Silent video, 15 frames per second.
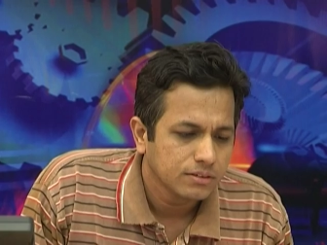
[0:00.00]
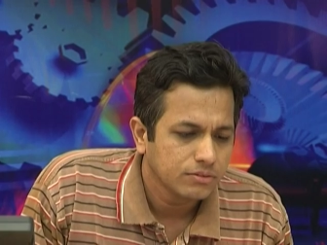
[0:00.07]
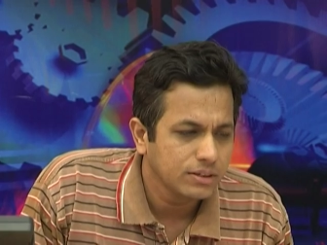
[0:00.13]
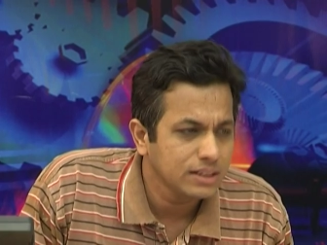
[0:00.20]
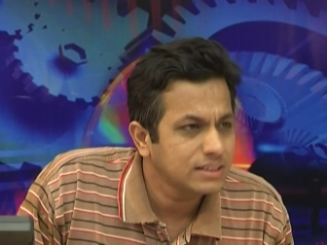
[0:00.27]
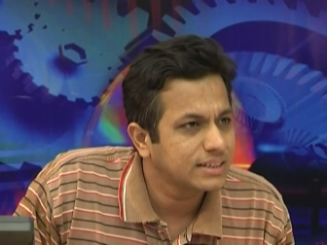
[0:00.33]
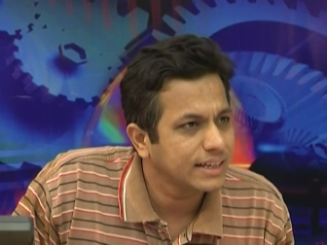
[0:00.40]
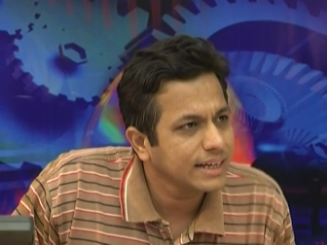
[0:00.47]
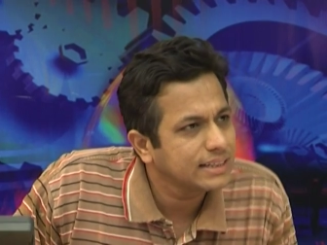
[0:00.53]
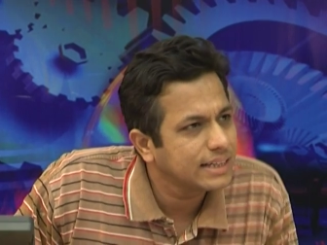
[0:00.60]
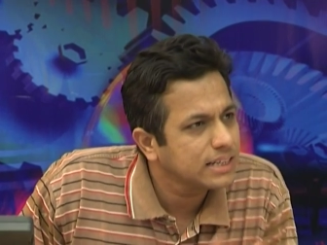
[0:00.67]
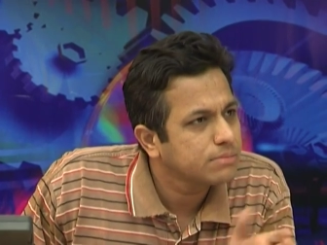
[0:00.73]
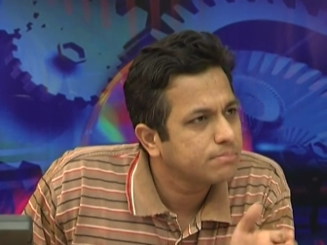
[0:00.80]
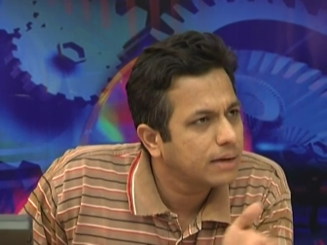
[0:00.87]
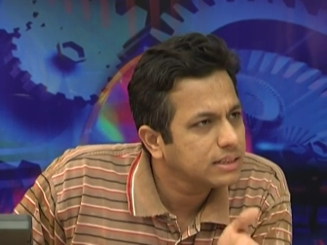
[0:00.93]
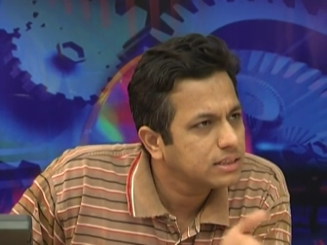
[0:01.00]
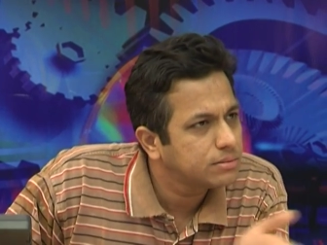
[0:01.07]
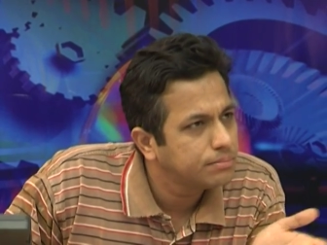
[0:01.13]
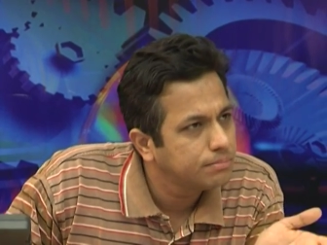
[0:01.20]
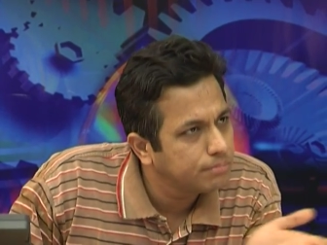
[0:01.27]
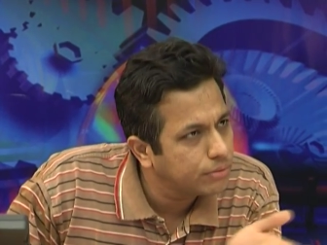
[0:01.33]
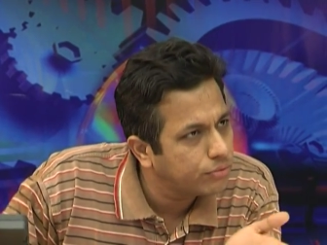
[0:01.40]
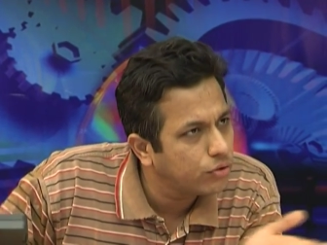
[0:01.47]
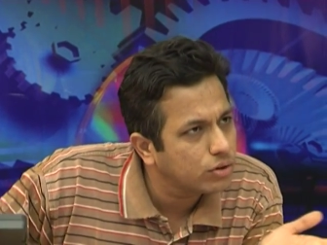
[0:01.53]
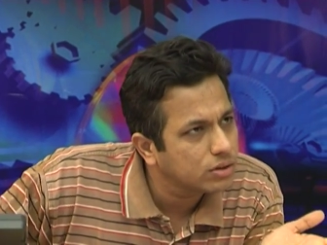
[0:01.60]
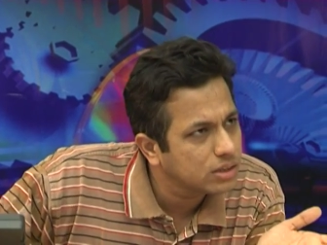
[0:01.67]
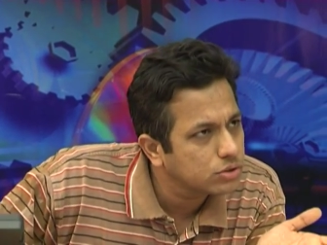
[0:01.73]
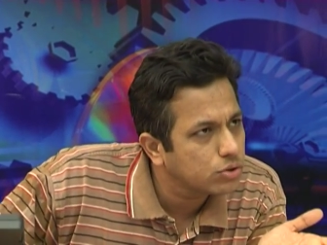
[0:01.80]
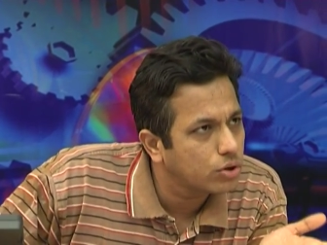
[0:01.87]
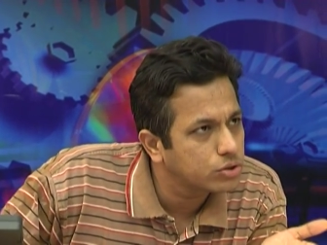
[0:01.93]
we will say there is much before
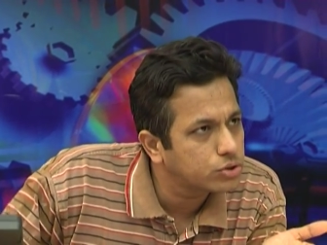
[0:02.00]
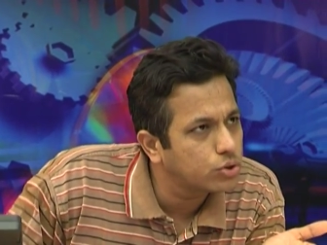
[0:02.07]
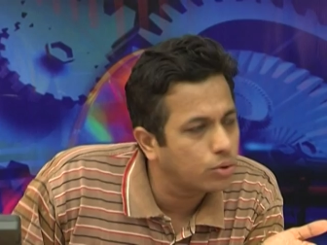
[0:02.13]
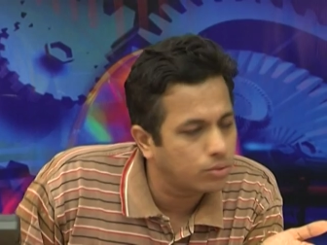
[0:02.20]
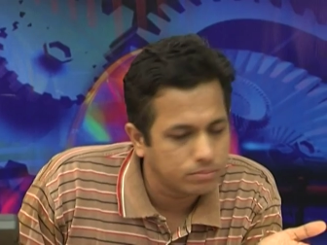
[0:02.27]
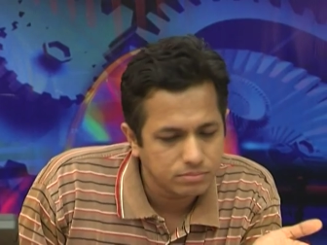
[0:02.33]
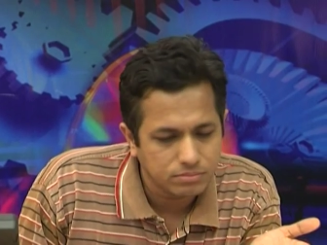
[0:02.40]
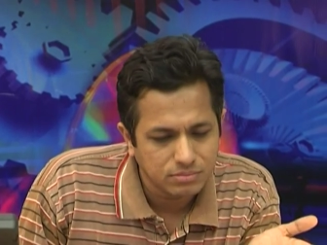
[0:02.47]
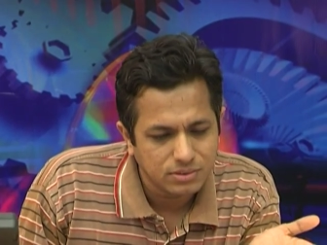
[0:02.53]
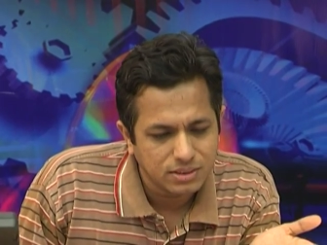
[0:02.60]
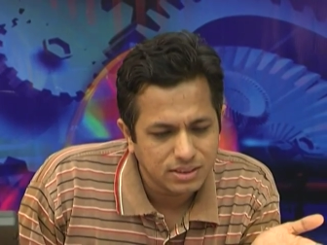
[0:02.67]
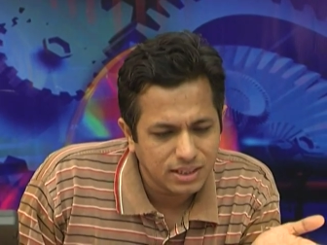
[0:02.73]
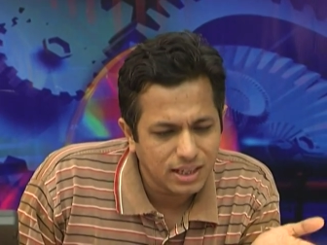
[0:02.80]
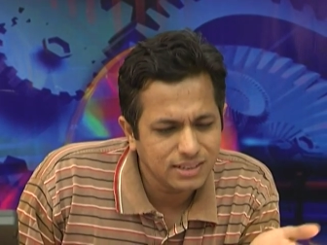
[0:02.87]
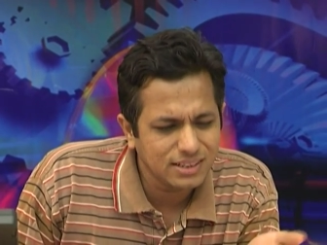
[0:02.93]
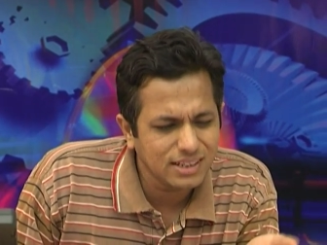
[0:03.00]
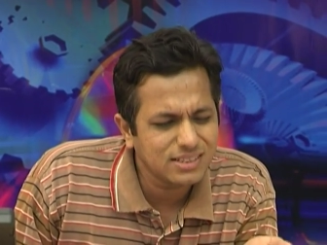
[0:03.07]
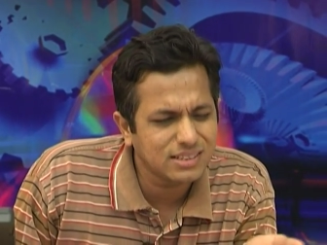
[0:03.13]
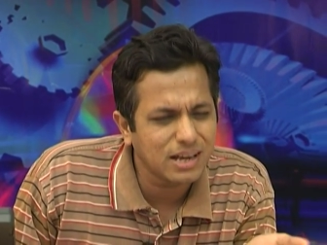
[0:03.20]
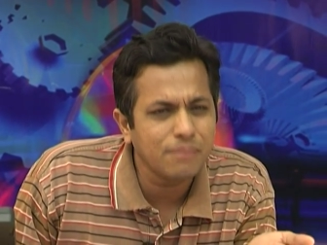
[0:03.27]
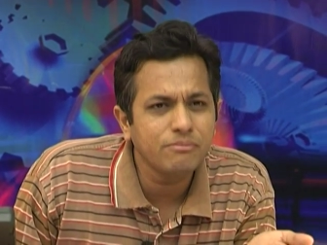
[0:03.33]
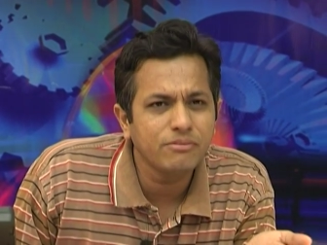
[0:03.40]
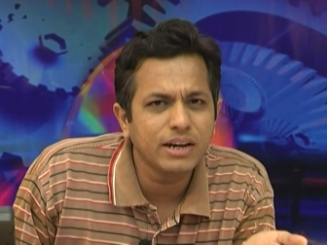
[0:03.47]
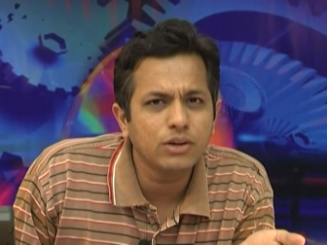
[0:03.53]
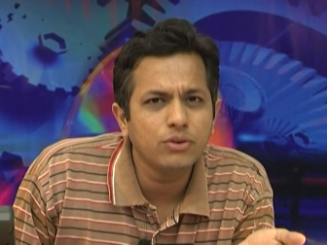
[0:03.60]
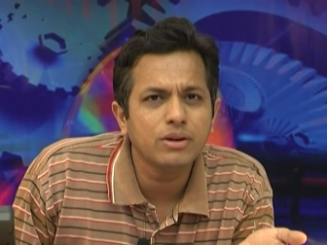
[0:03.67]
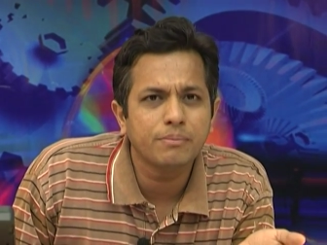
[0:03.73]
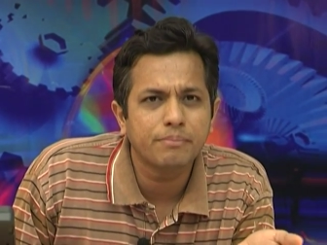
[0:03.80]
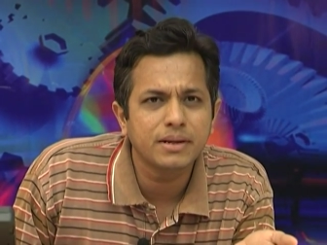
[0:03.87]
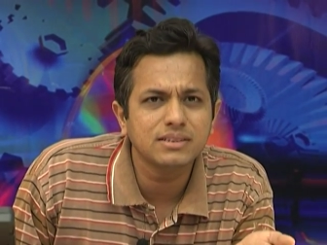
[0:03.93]
this also That's just some way to
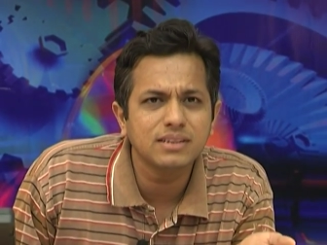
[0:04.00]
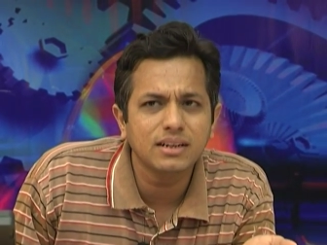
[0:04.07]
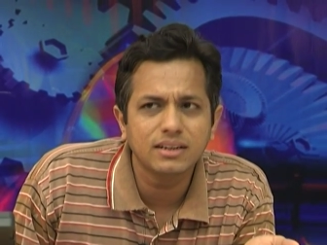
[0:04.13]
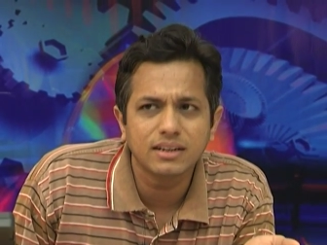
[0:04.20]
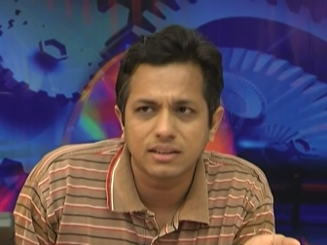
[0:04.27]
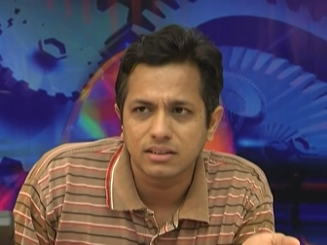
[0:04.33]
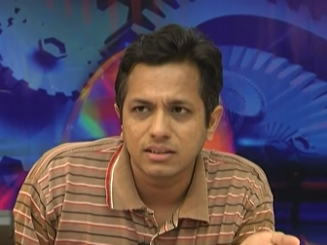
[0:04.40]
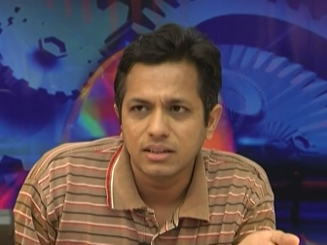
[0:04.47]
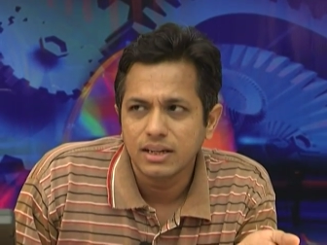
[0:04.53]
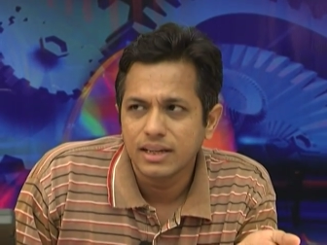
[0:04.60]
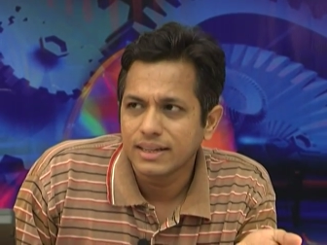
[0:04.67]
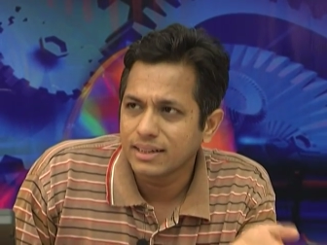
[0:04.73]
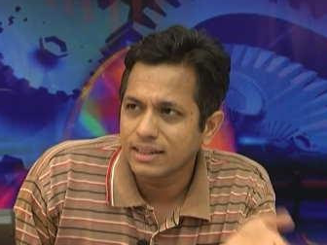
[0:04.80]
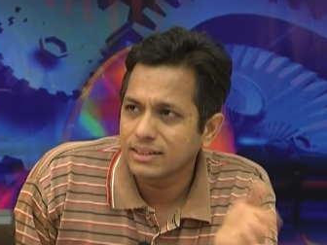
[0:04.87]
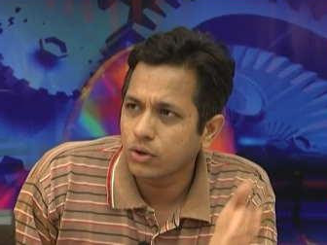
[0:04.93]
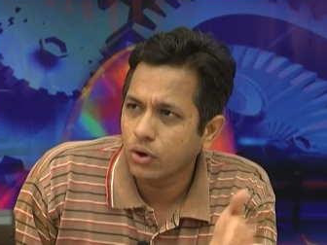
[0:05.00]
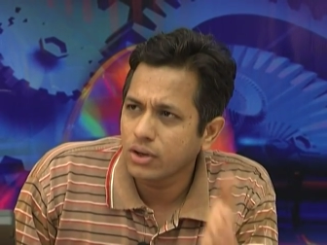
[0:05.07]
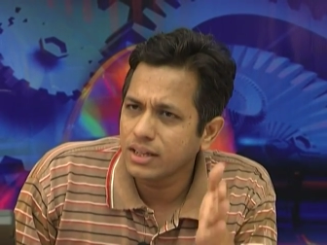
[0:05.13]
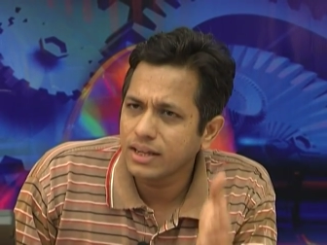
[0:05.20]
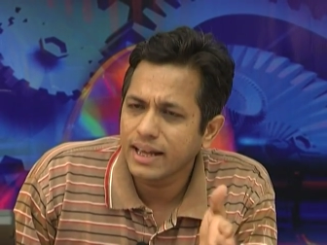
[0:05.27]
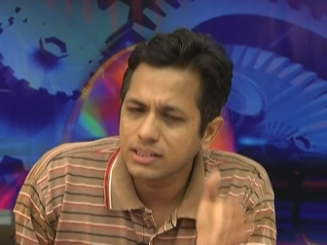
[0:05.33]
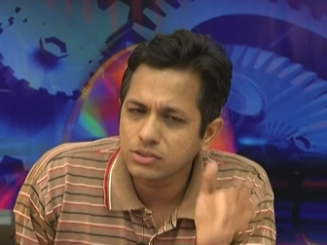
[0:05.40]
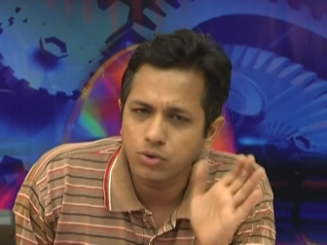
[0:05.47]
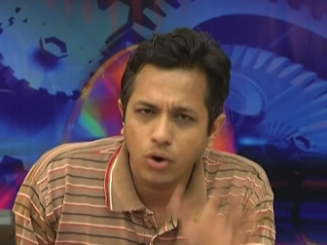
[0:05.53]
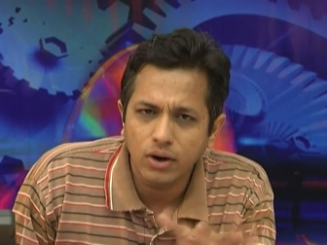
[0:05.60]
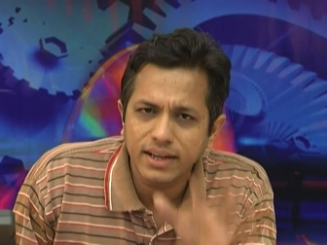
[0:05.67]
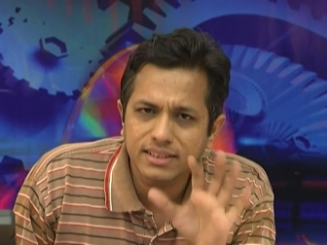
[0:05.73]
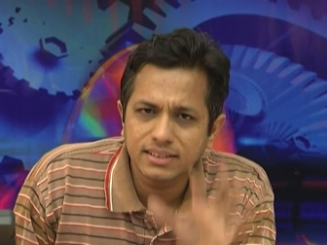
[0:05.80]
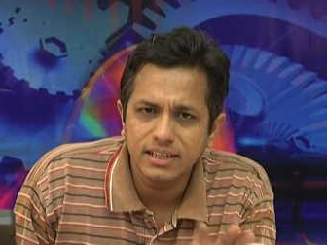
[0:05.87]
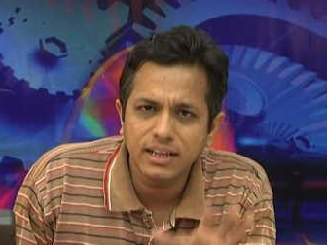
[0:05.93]
represent it dollar has
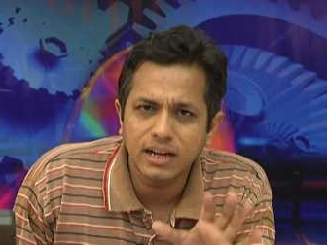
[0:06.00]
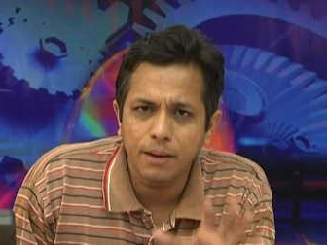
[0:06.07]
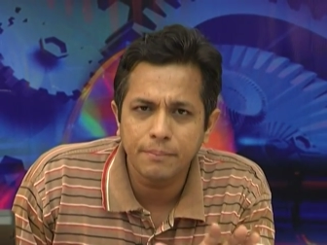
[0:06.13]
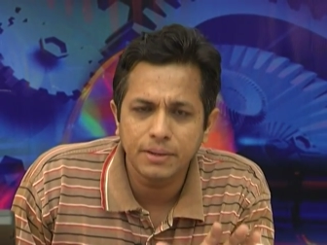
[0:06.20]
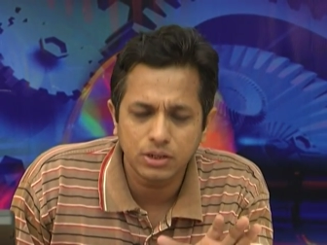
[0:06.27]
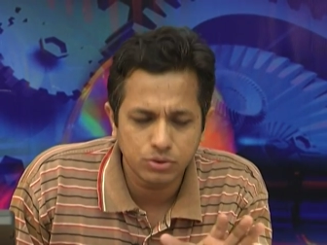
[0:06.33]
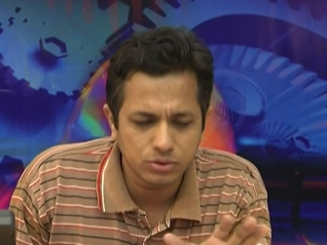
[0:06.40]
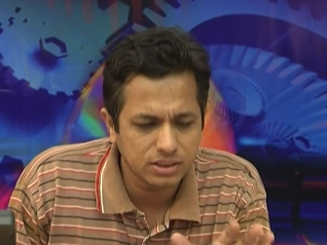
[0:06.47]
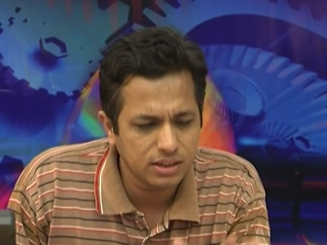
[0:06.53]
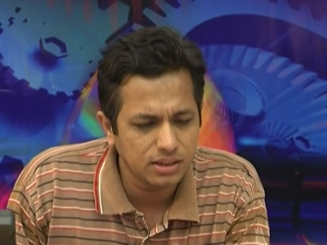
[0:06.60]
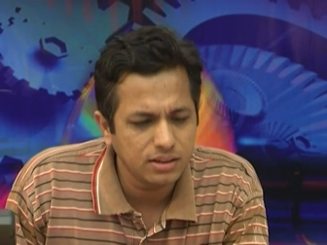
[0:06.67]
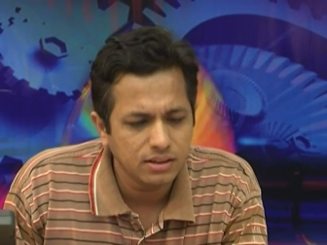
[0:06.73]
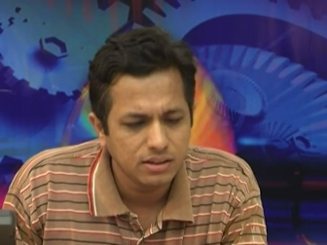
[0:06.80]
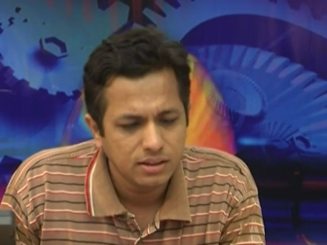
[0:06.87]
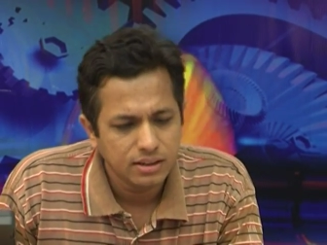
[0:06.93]
not actually come into the